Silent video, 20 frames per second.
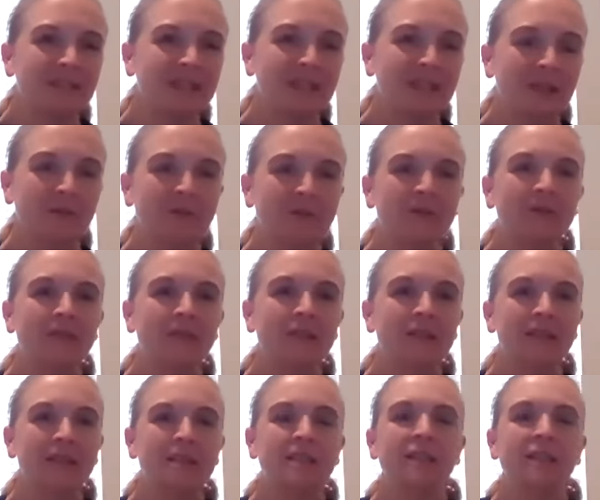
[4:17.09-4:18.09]

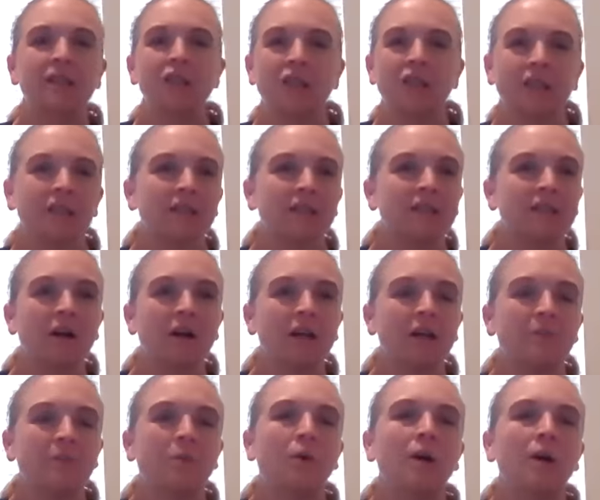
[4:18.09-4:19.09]
the discussion and
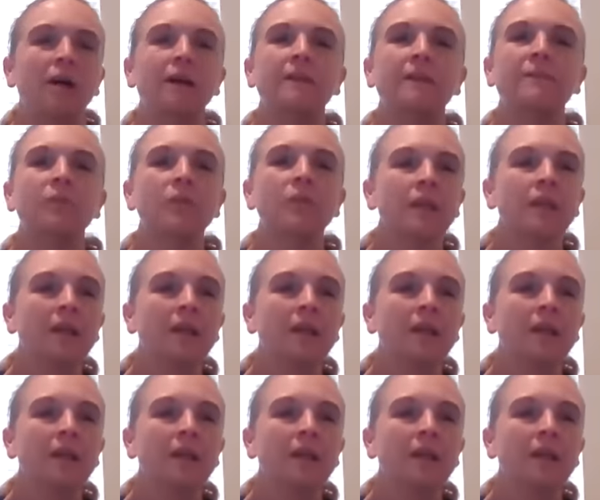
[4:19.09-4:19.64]
talking more.